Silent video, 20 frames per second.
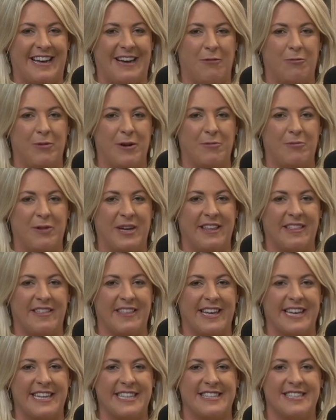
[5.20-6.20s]
when we
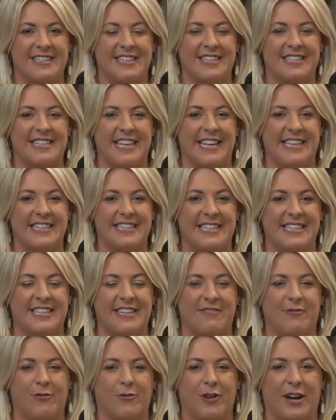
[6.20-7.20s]
think it's just
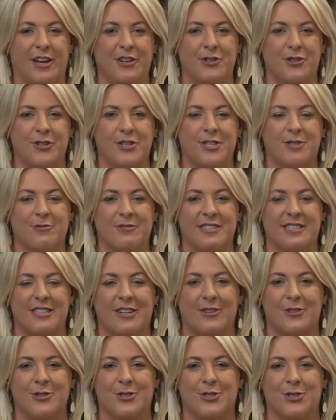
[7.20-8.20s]
easy for a news
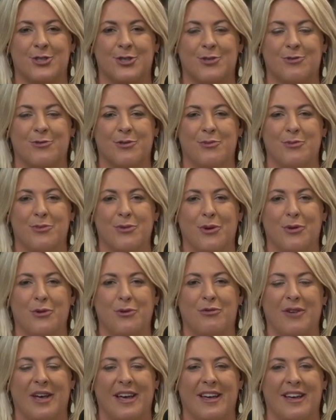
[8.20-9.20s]
resolution to
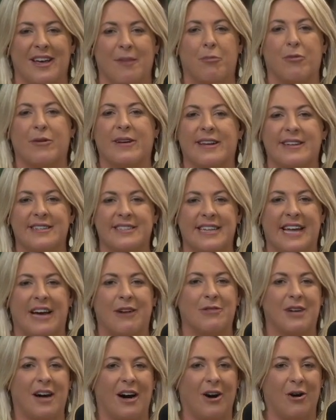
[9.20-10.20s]
remove bread and
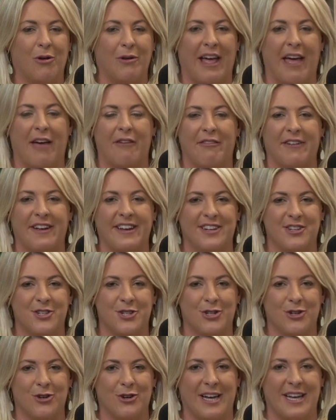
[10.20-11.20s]
alcohol, caffeine
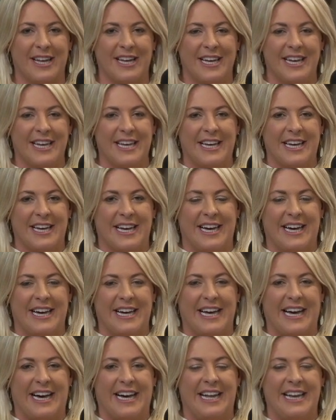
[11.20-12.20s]
and sugar,
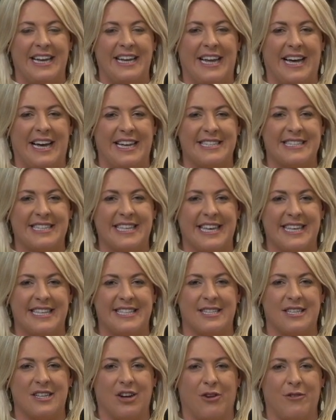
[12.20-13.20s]
our last
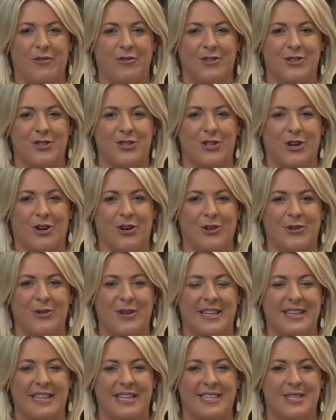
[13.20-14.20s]
guest of the
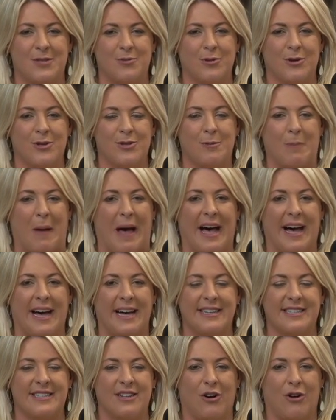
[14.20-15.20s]
show, this was
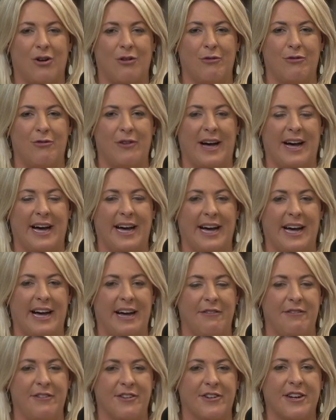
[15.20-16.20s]
part of
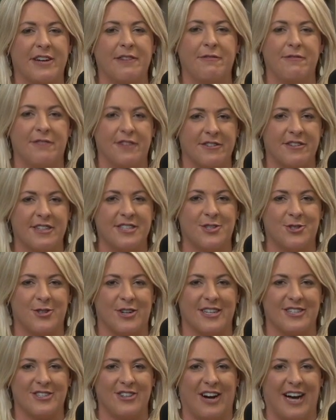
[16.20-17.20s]
a very, very
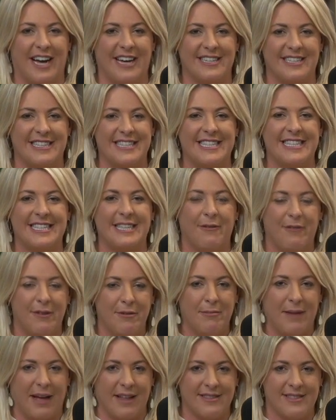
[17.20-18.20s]
strict diet and
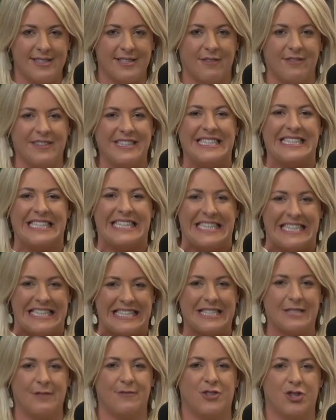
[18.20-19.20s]
7 months of
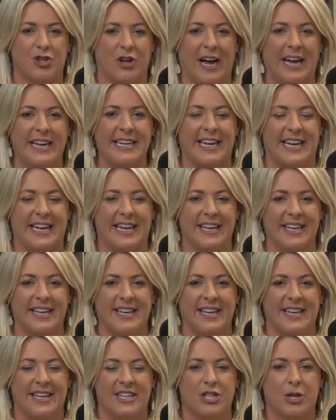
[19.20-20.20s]
intensive training
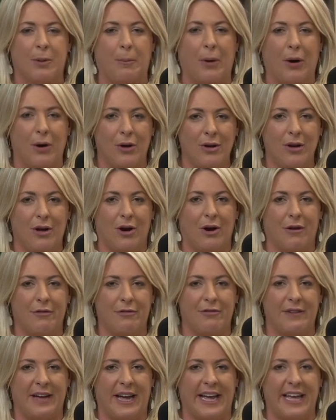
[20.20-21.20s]
to pull
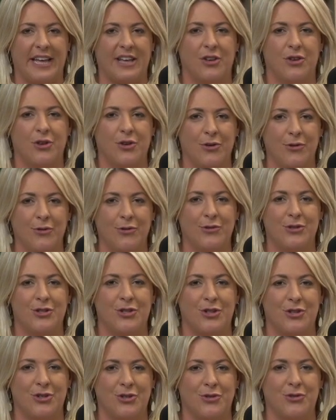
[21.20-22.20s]
off a
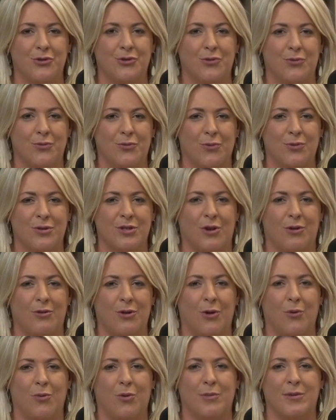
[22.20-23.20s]
huge new
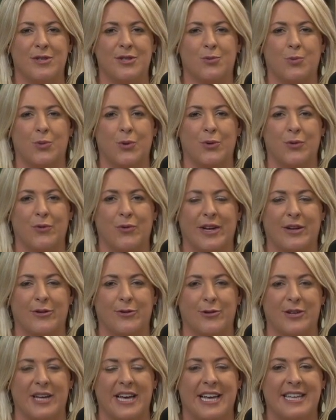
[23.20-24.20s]
solo woman's world
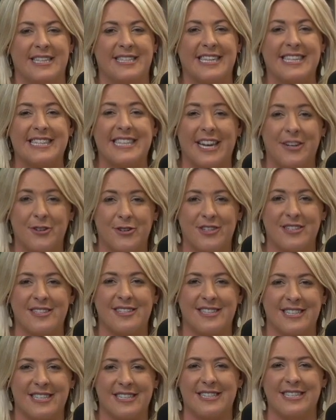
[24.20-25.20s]
record.
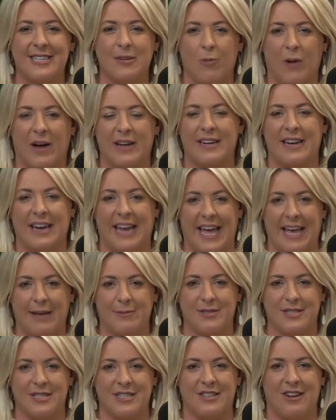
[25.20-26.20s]
661
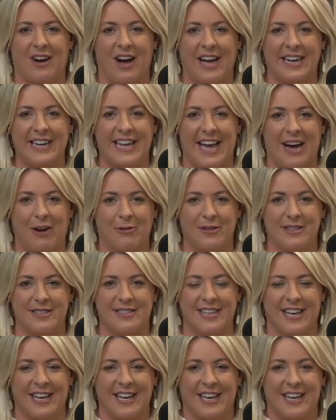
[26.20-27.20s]
lambs in 9
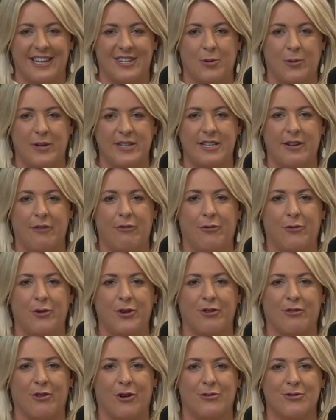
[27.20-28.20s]
hours.
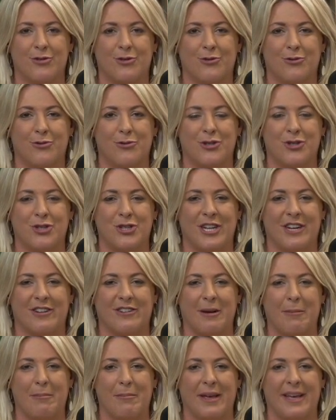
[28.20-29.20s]
24-year-old Gore
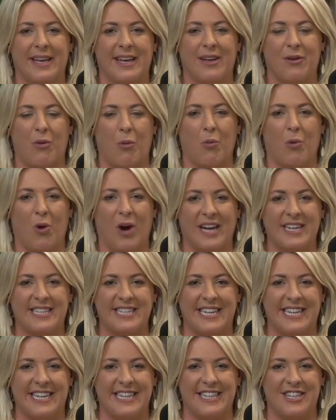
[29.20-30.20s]
shearer Megan
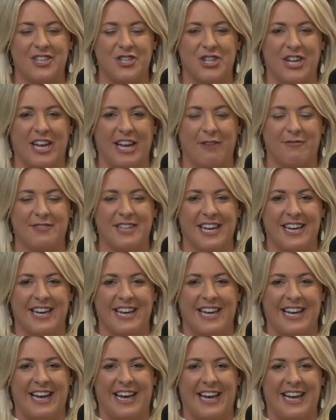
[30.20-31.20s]
Whitehead achieved
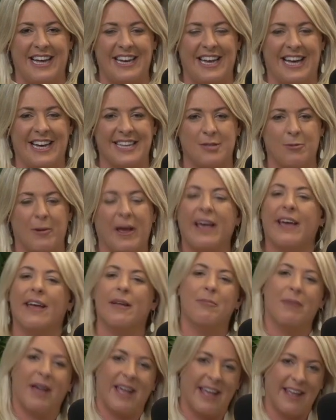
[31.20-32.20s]
last week
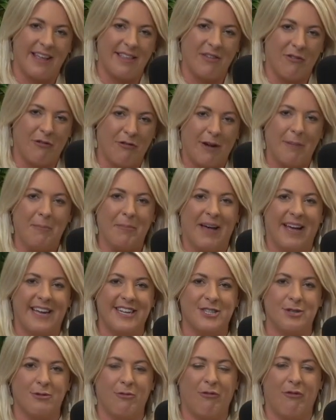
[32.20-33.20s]
in making the front
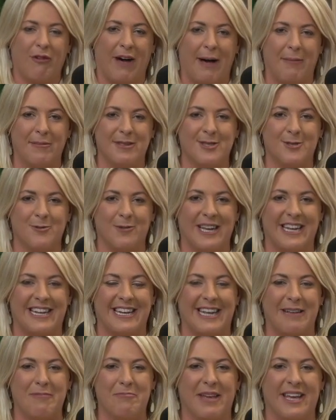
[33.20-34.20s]
page of Farmers
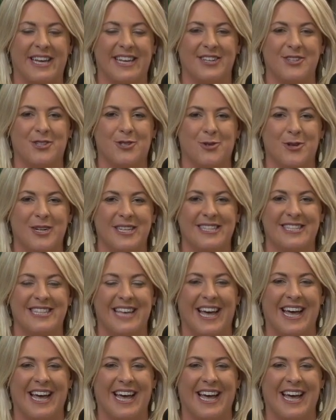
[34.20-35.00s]
Weekly. Megan joins